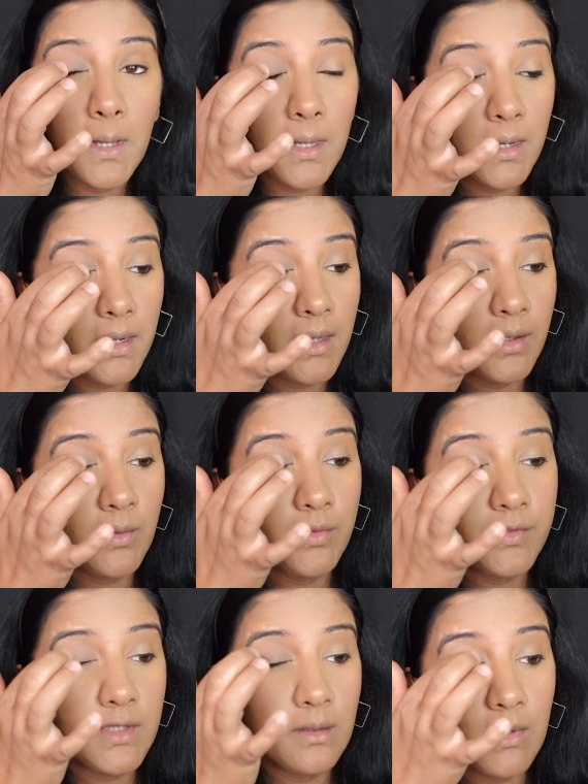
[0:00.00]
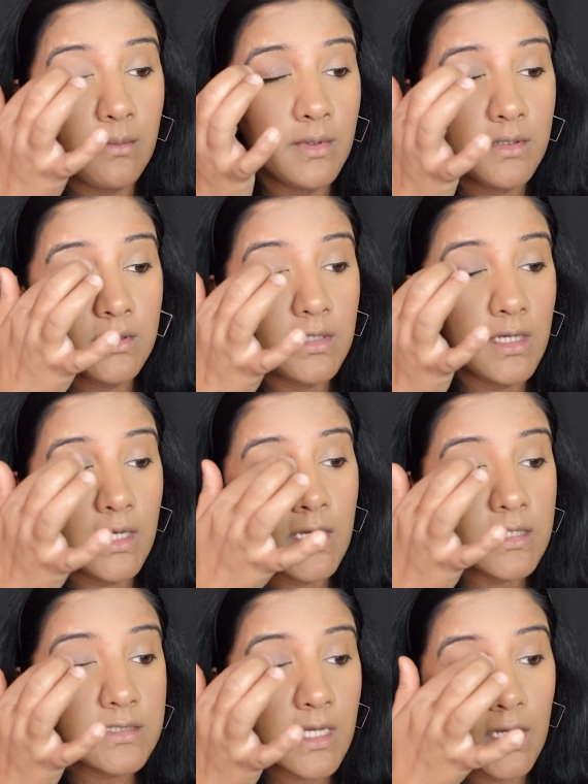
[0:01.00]
And I don't think Mamaearth
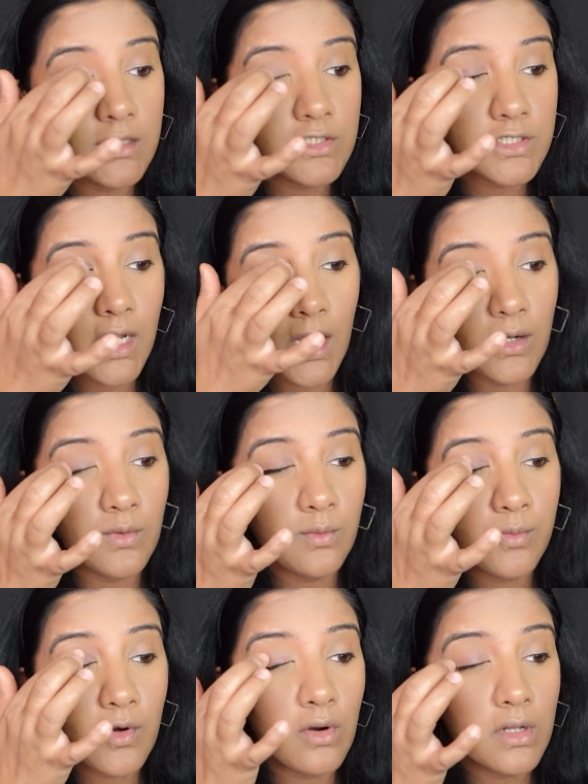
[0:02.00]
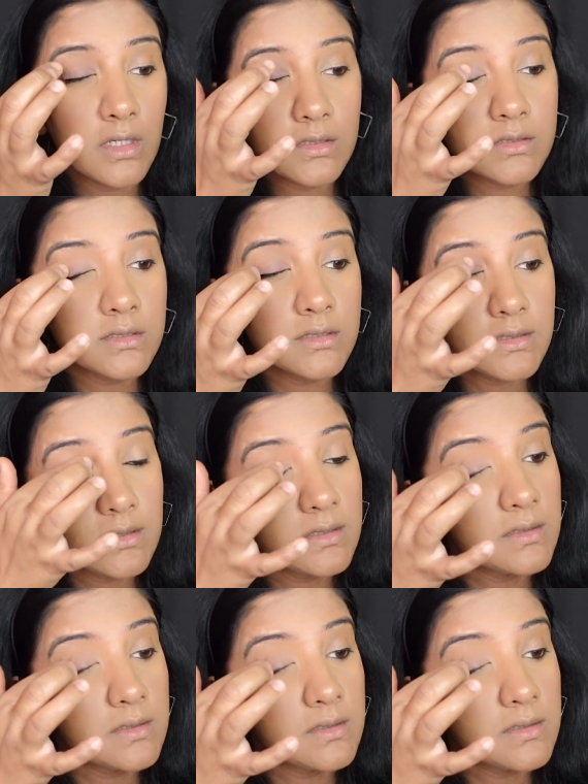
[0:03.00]
has eyeshadow products.